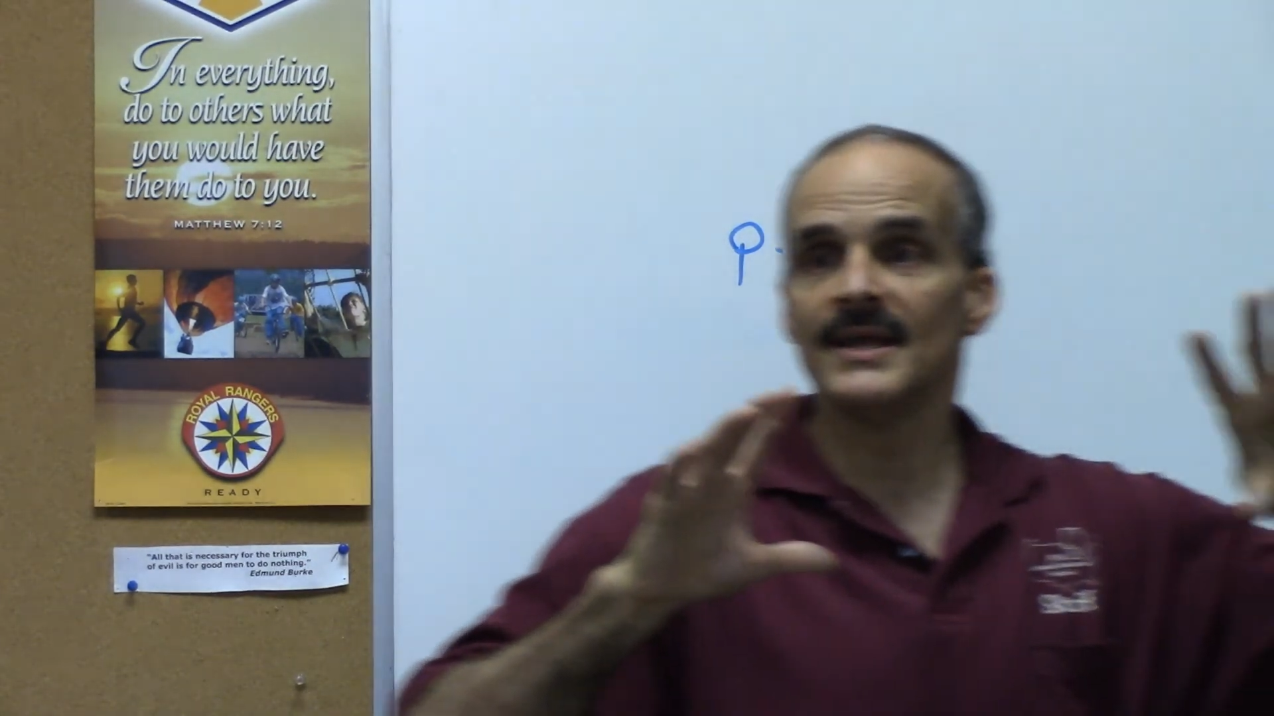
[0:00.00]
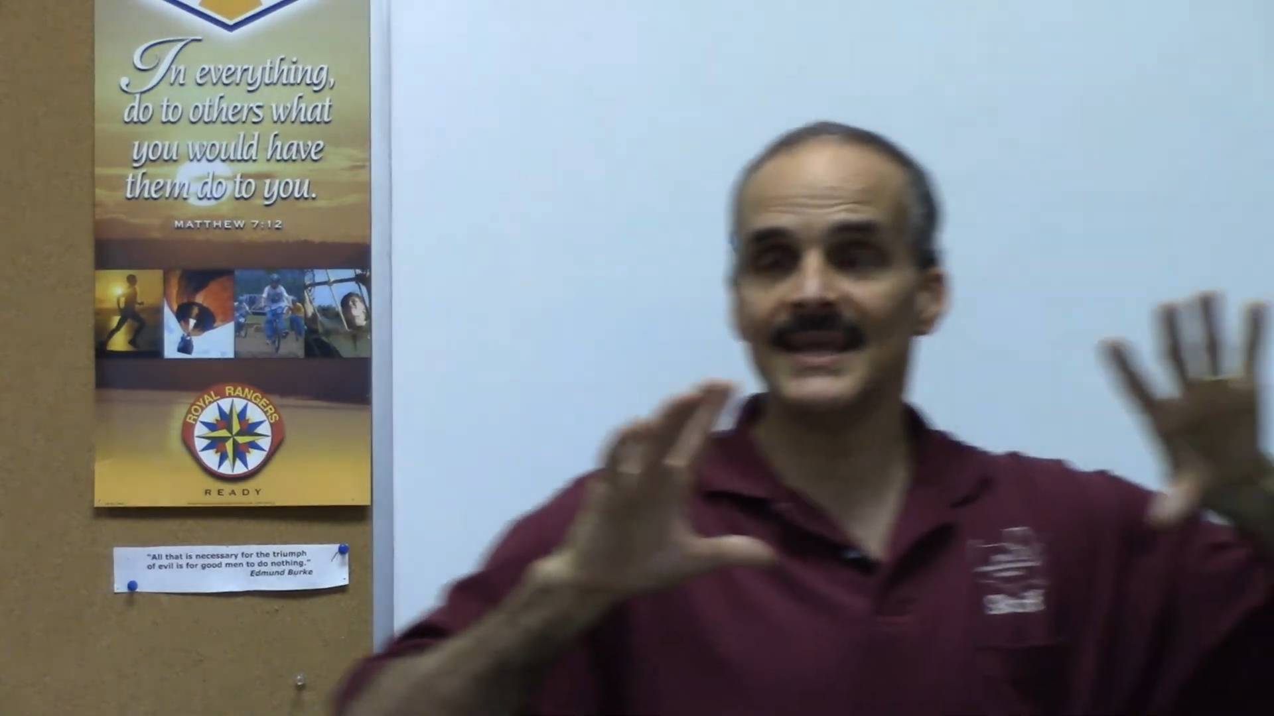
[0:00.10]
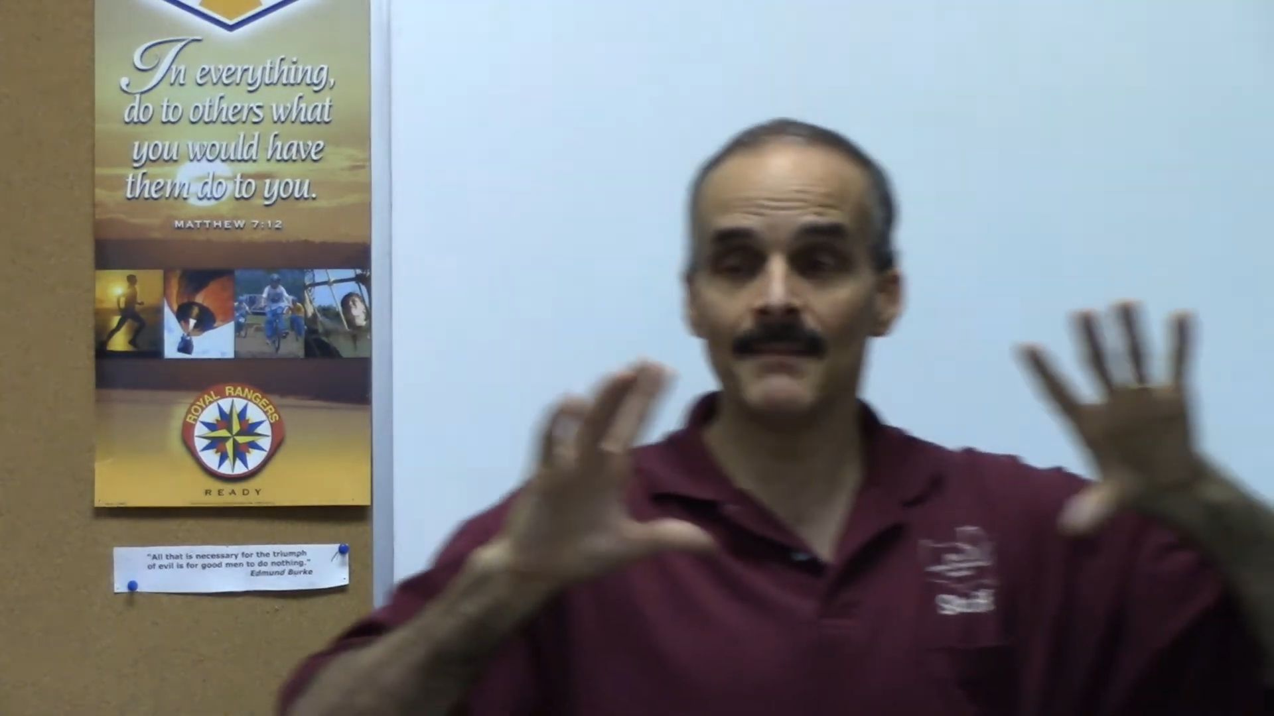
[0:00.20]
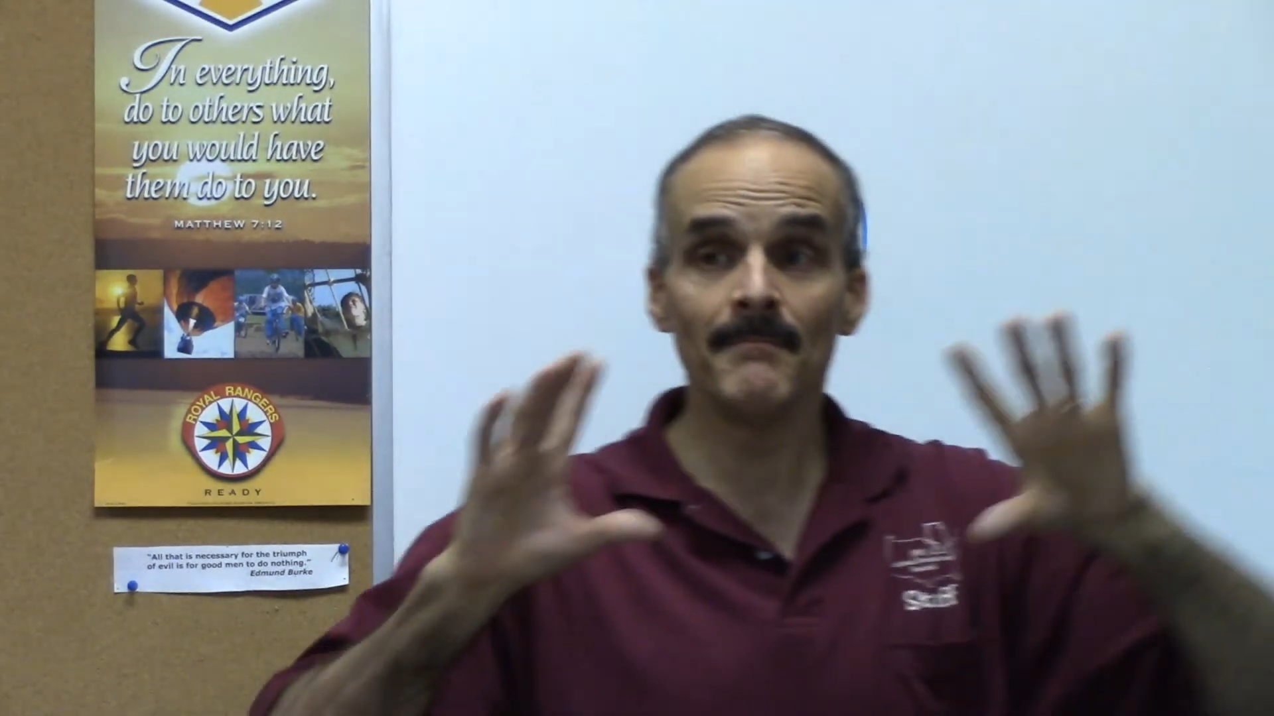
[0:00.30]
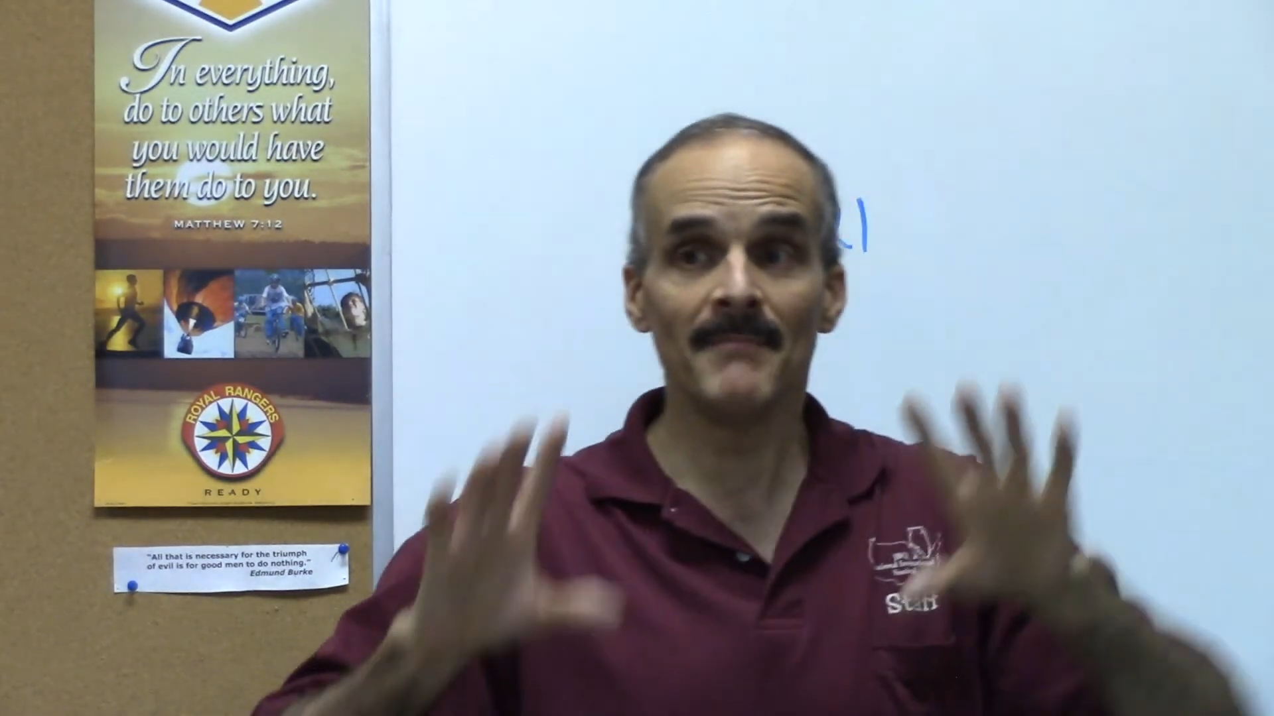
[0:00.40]

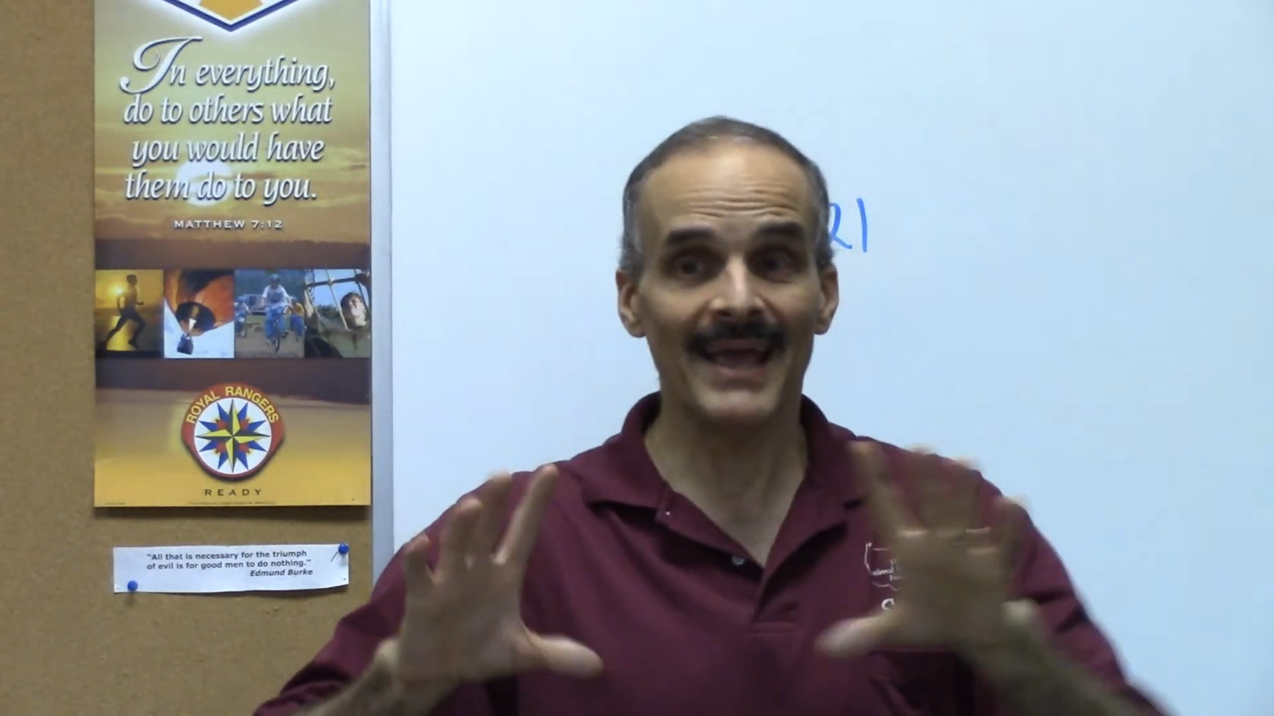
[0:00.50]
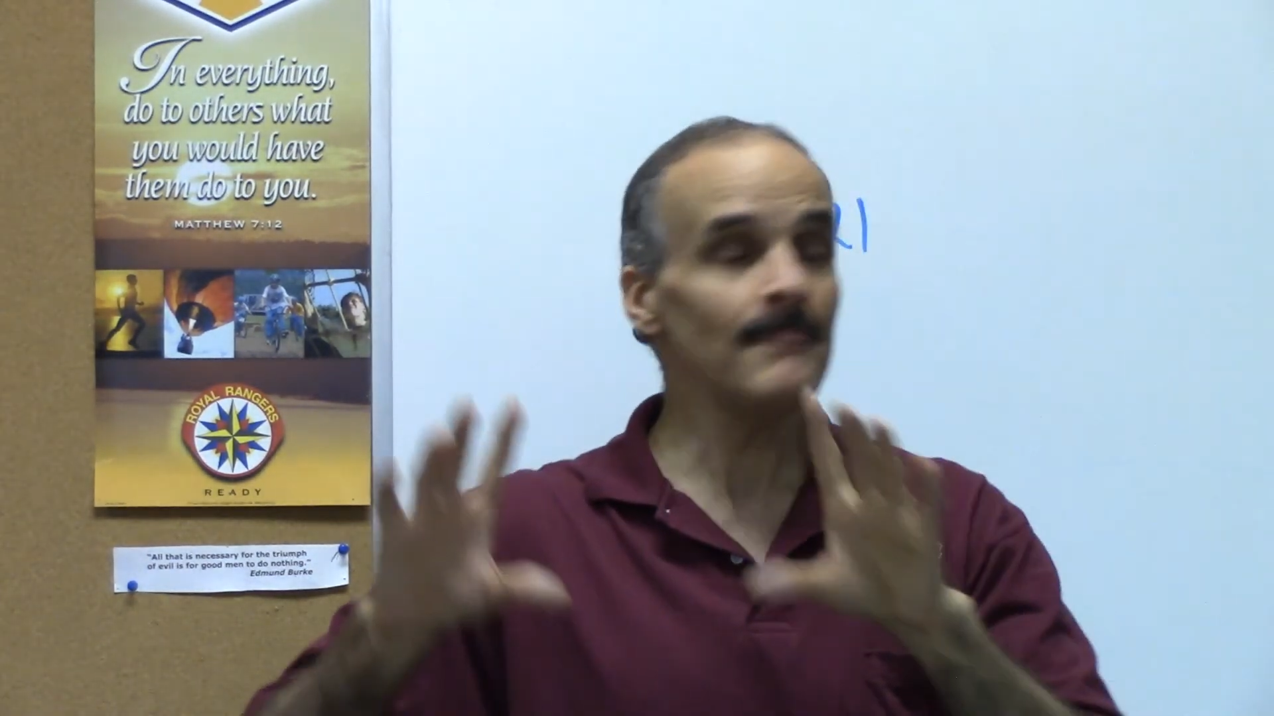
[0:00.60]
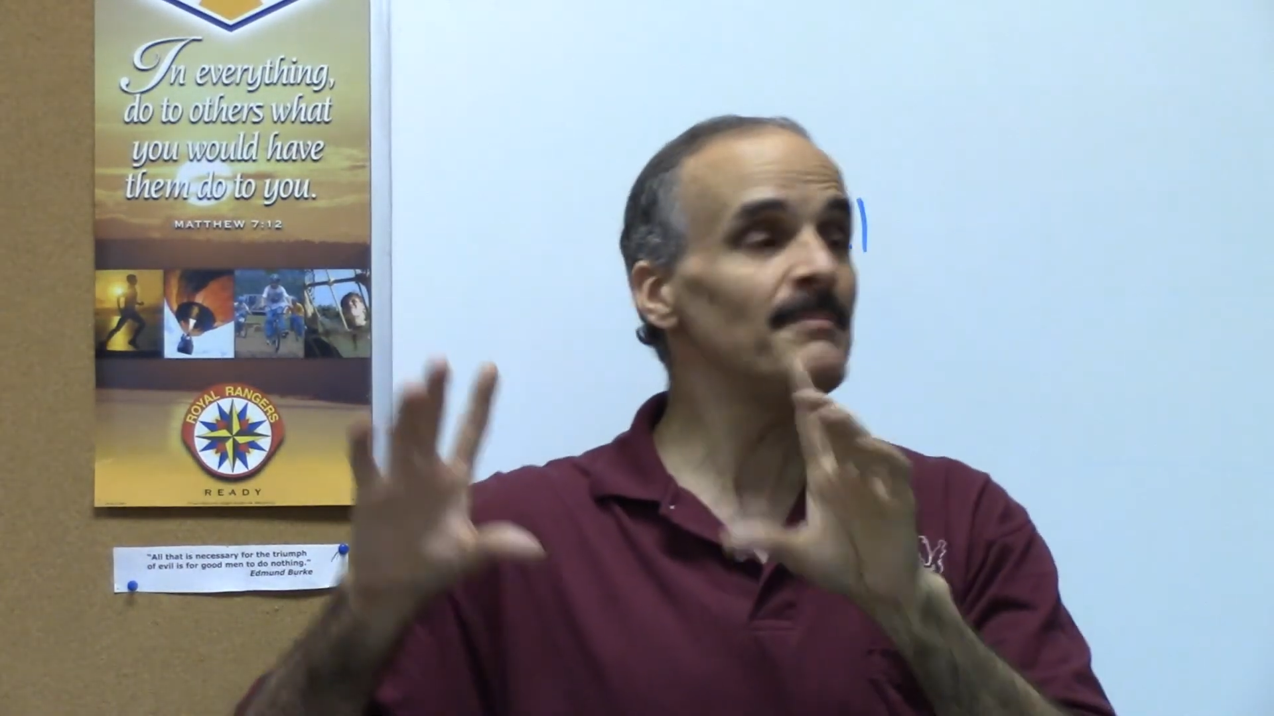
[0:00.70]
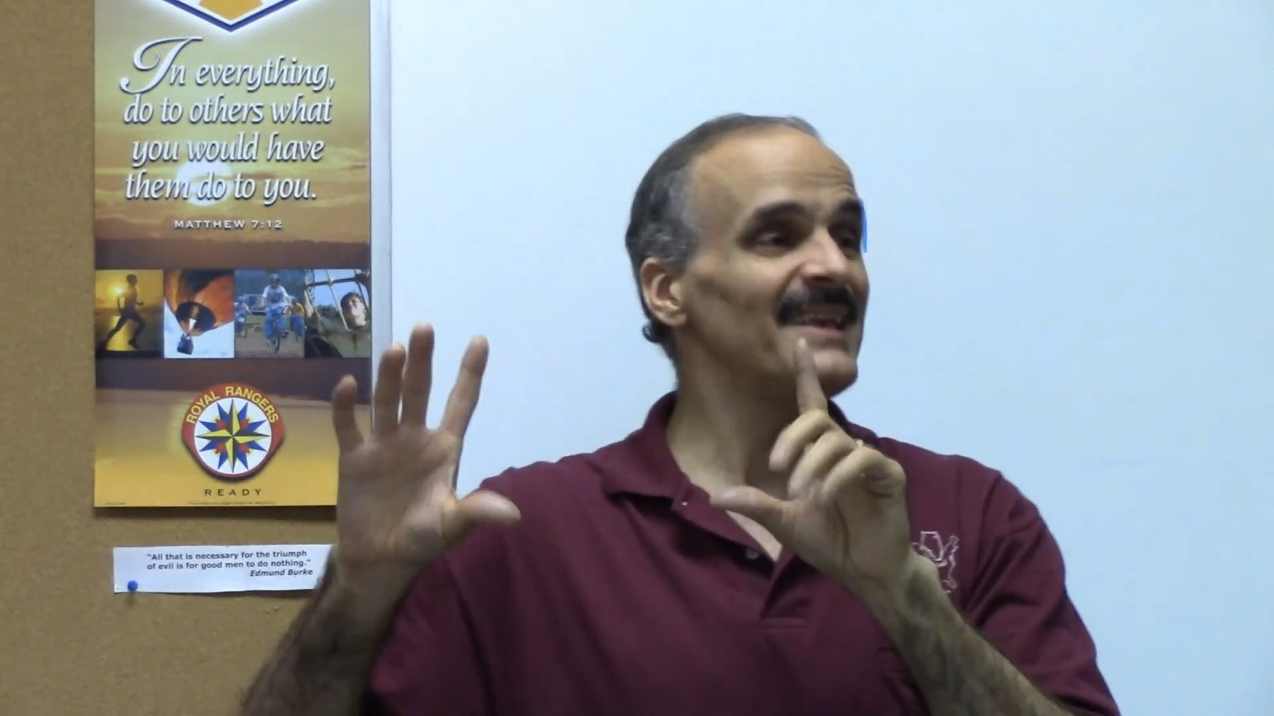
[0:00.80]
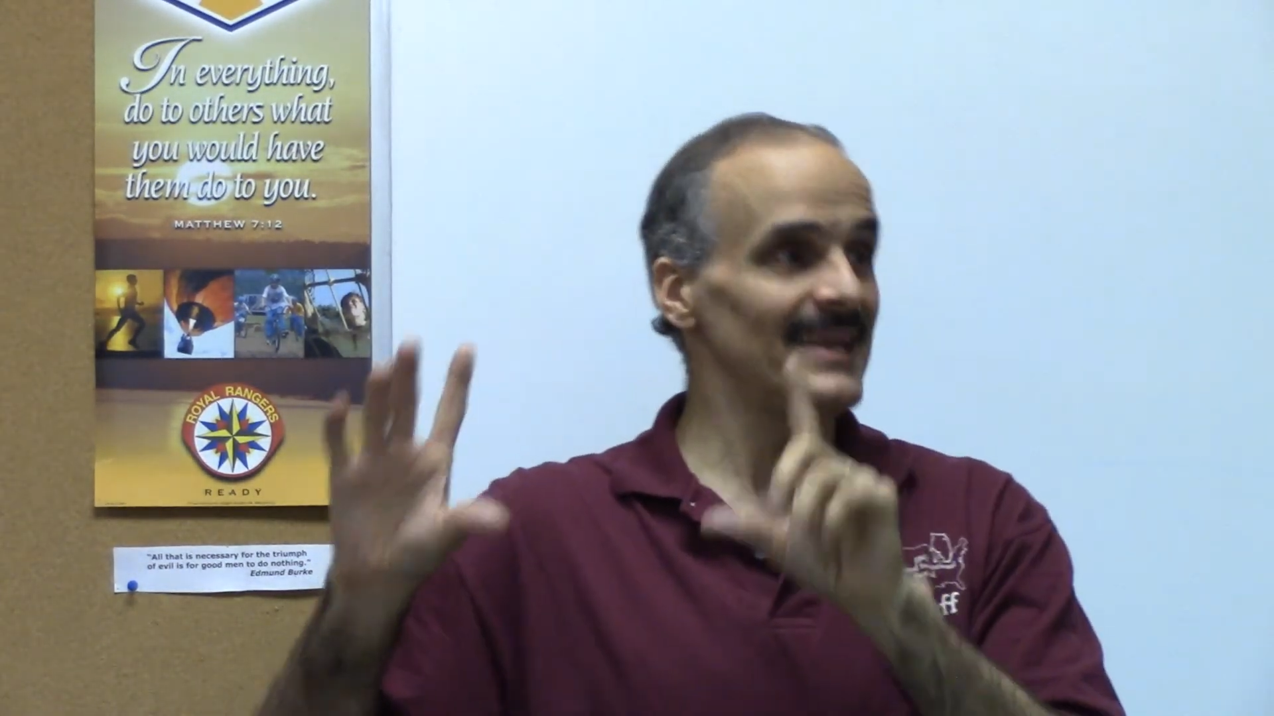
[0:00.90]
It may
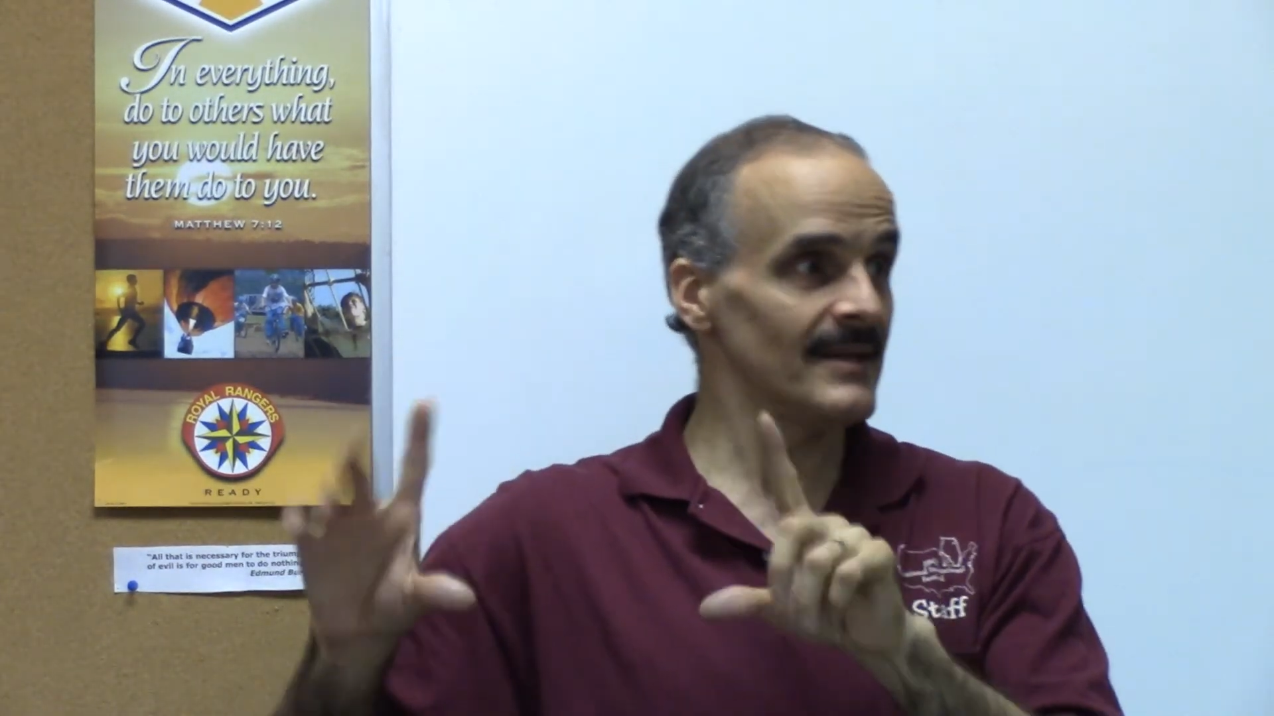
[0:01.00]
be